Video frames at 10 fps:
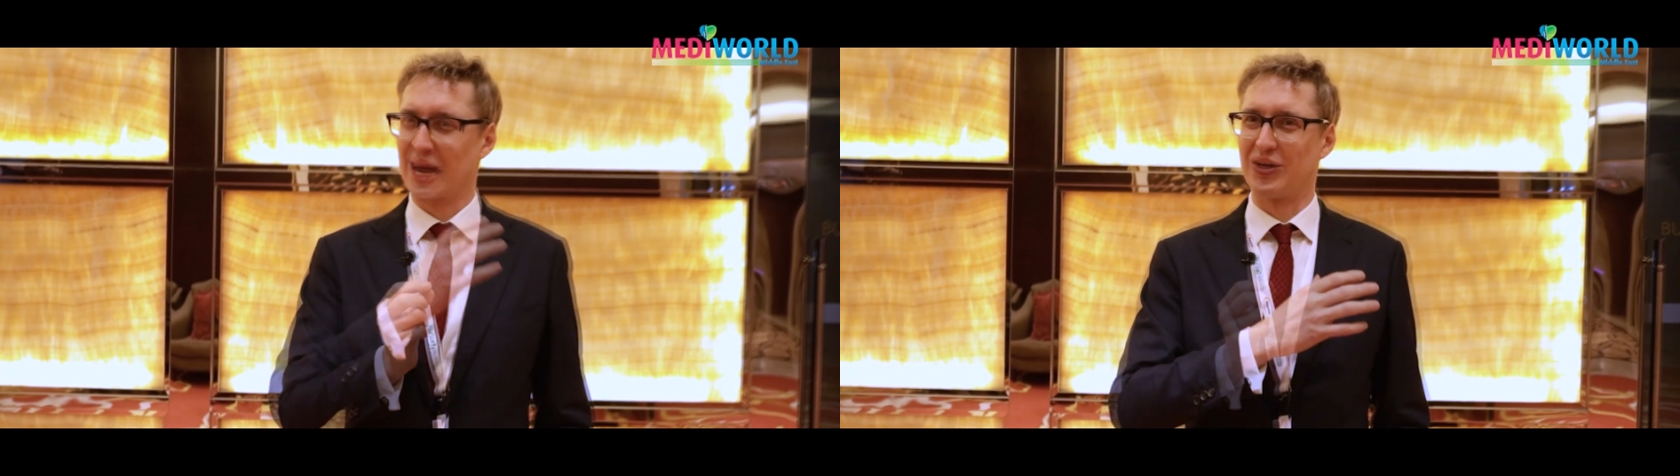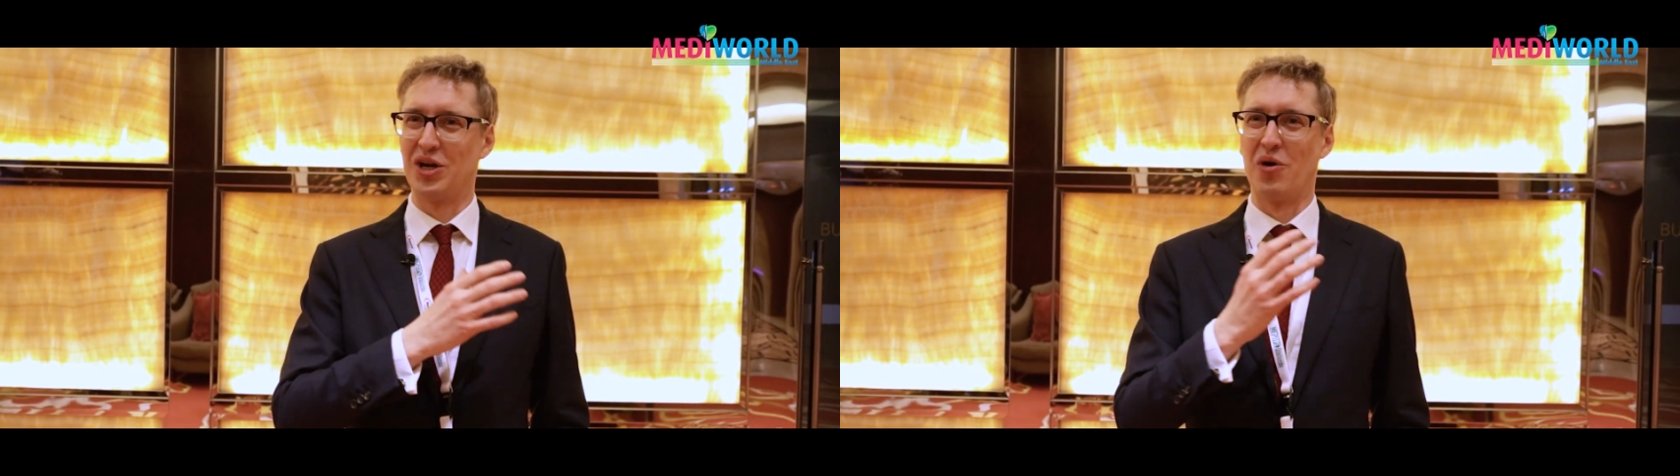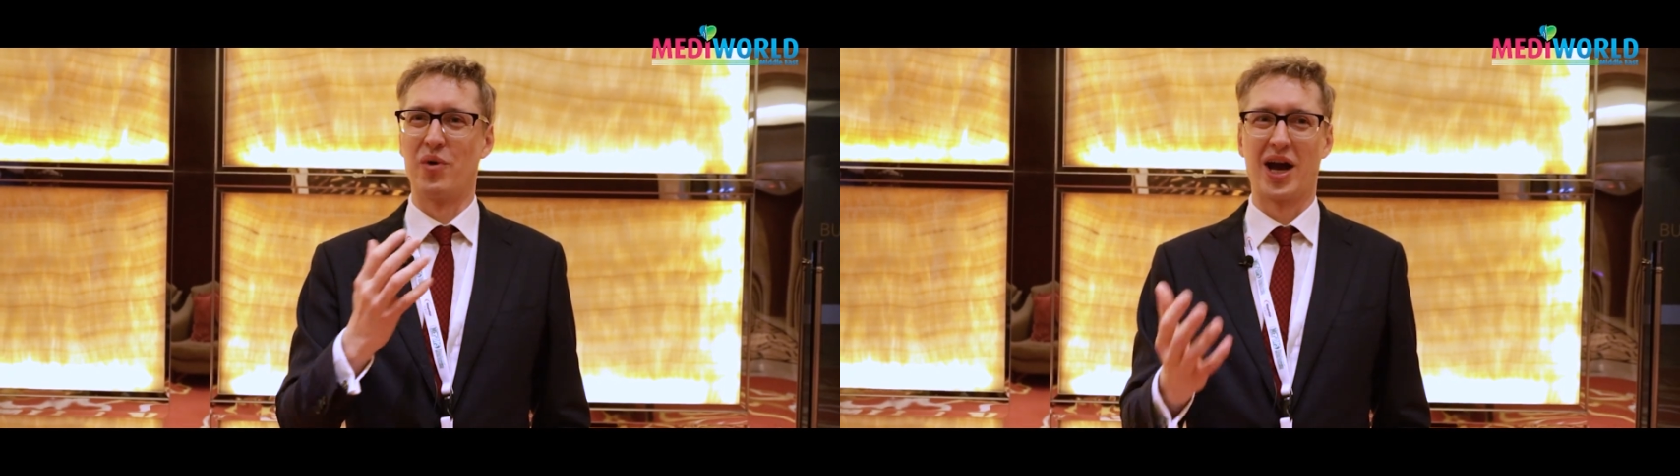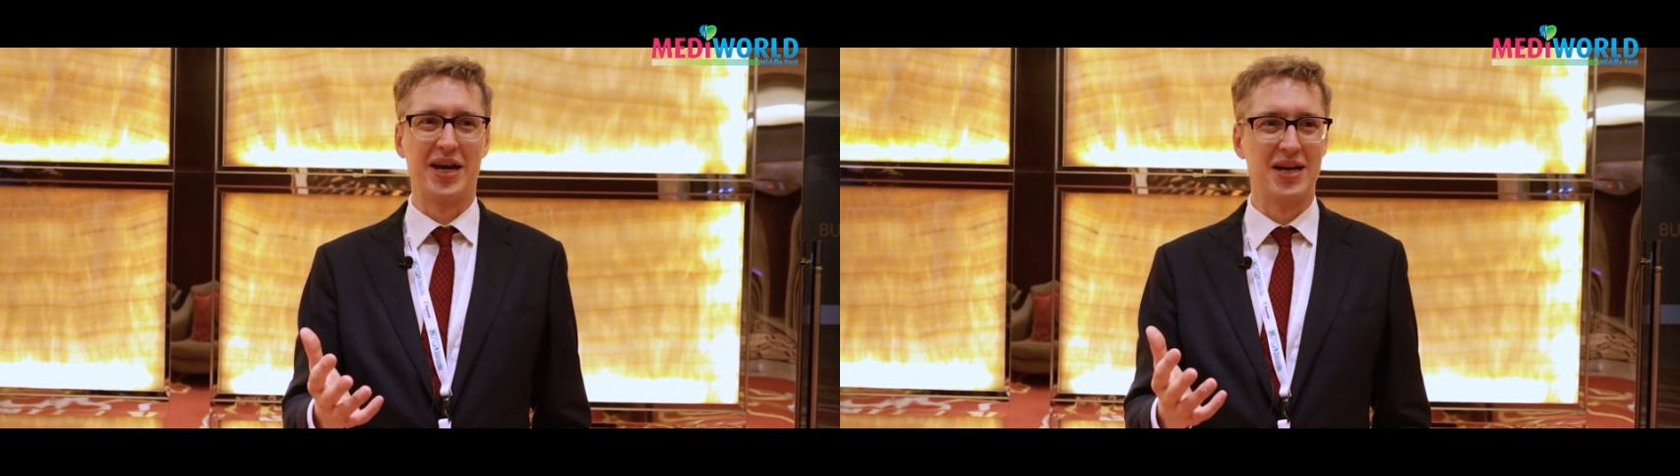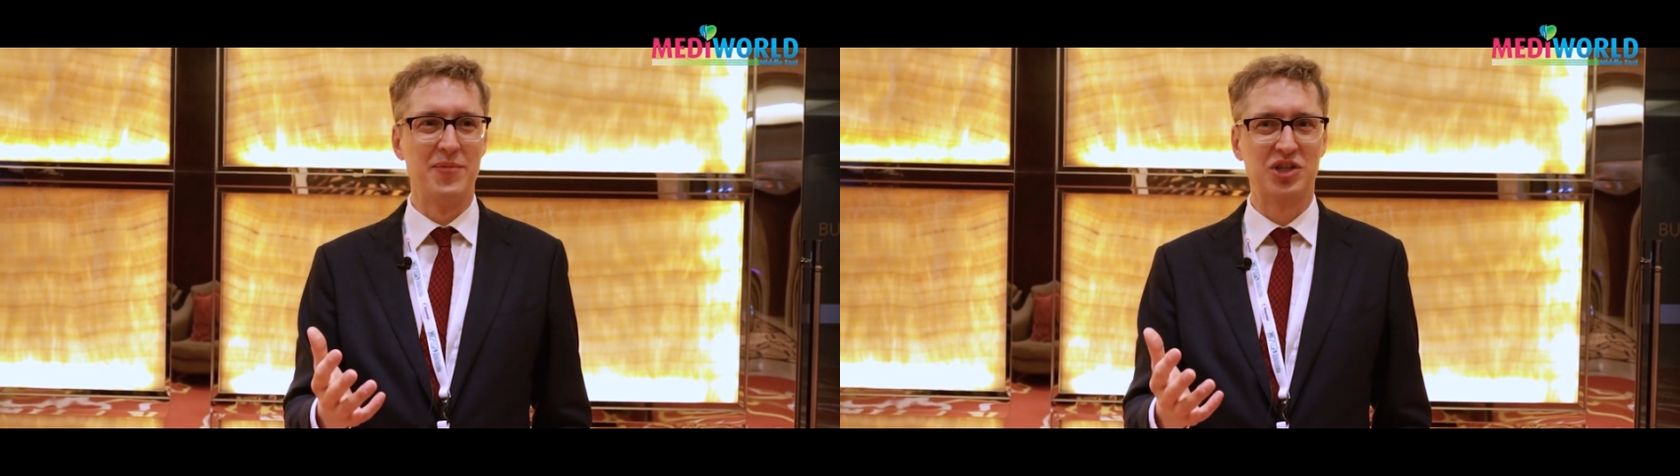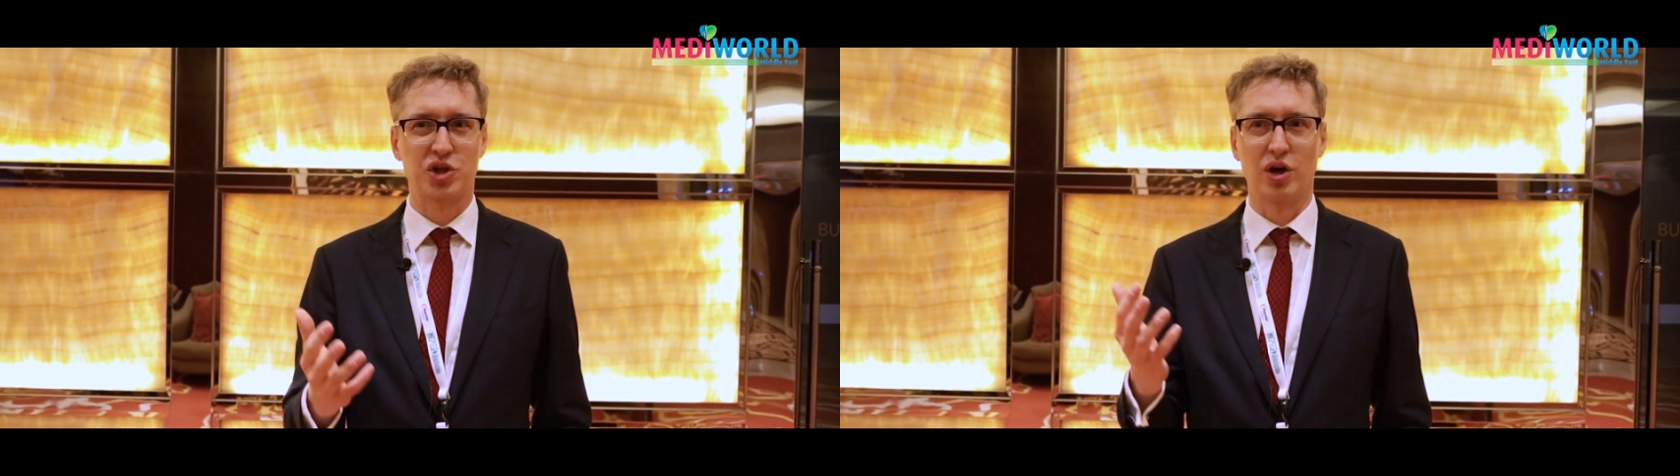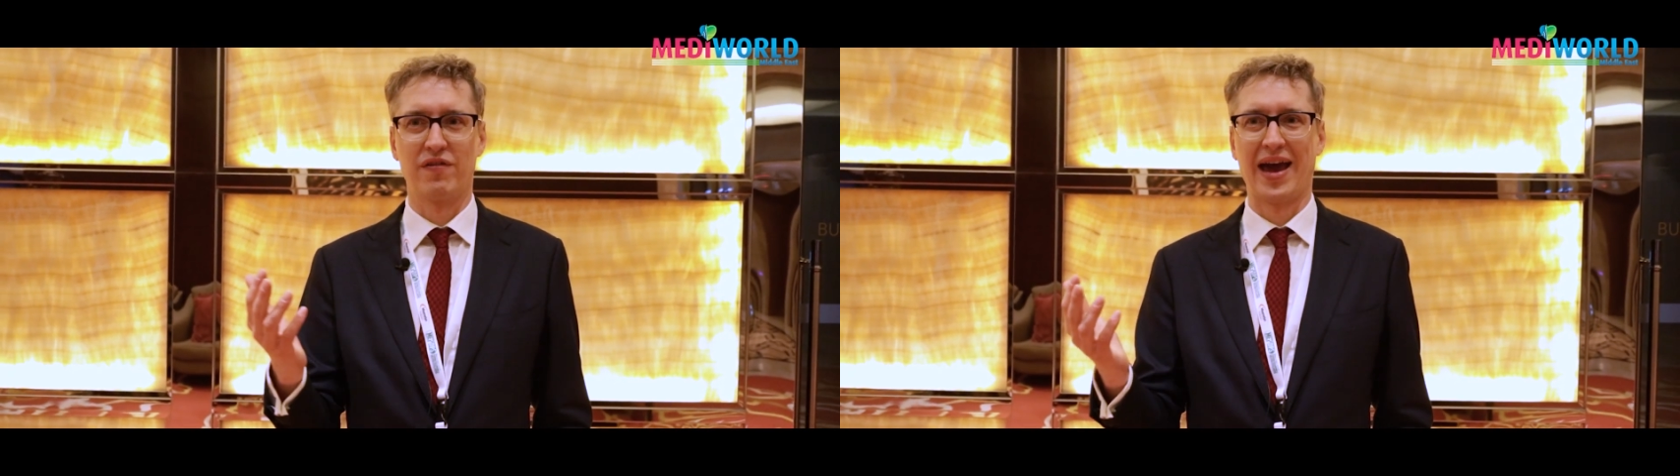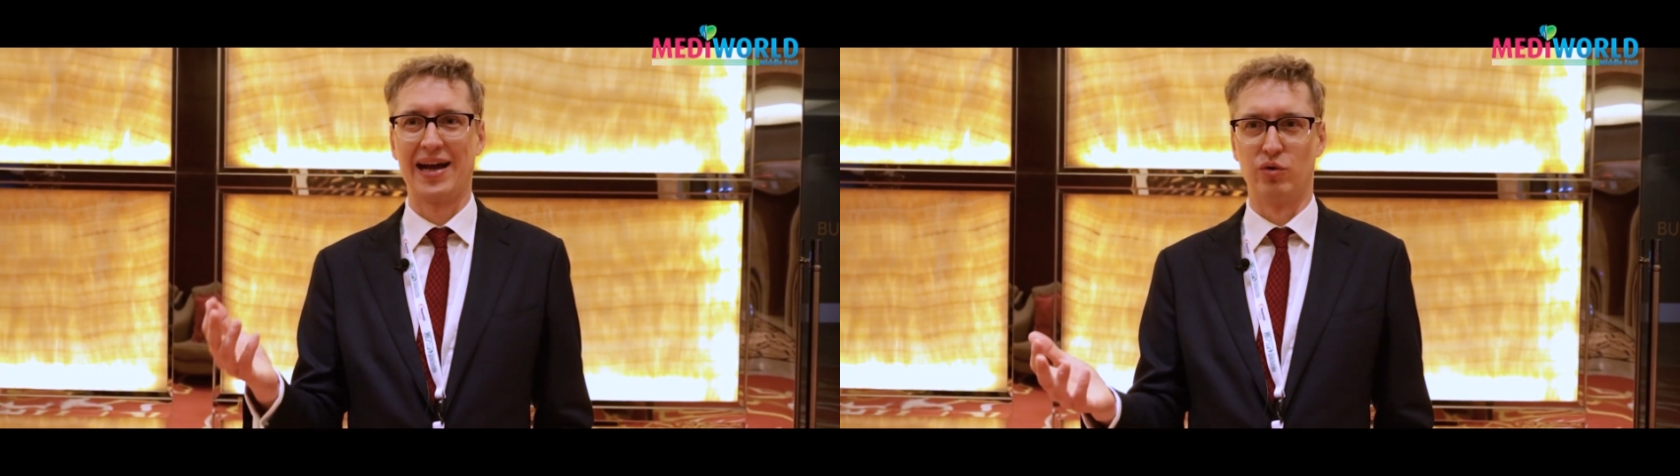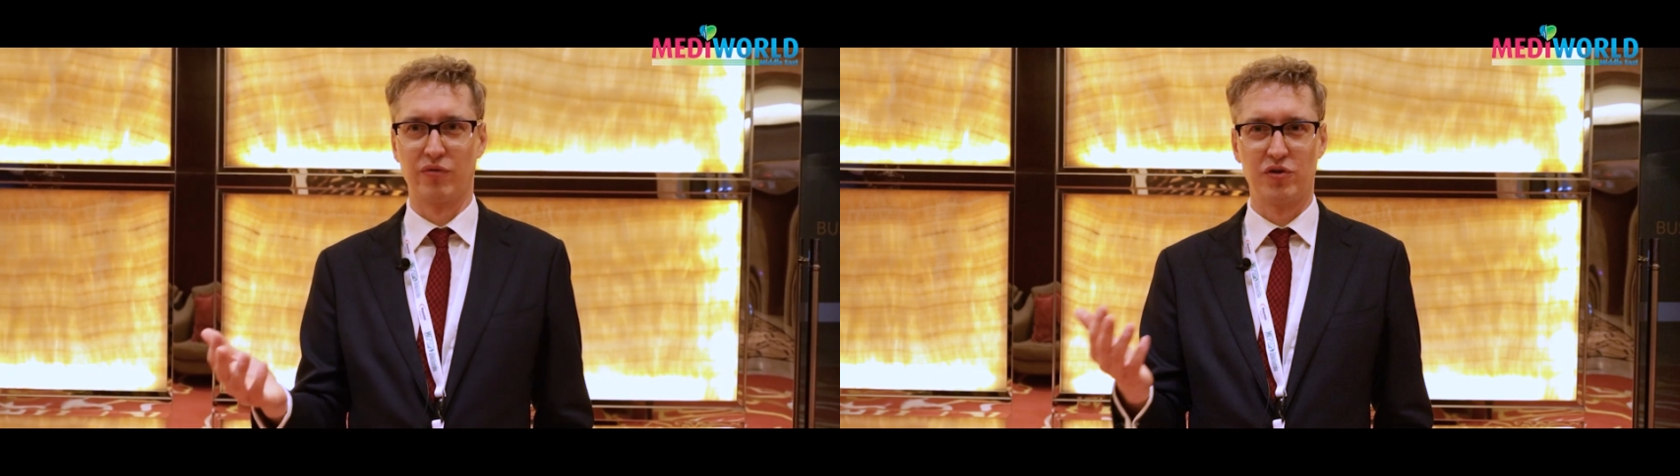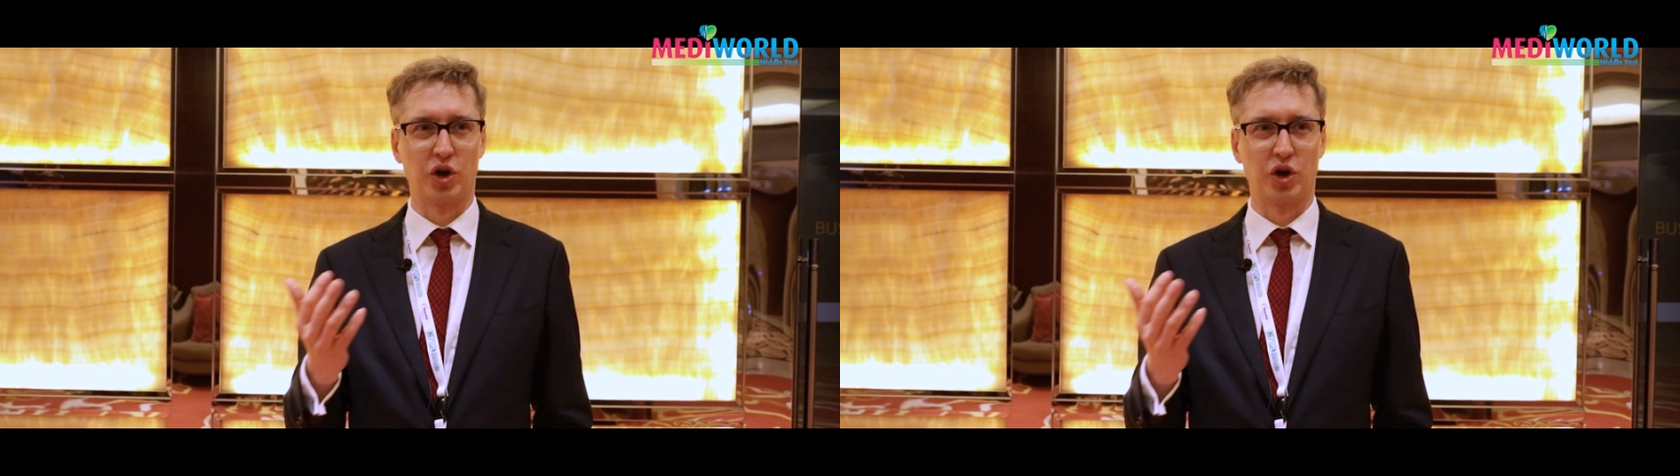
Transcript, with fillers: you know, we are in the Ministry of Health,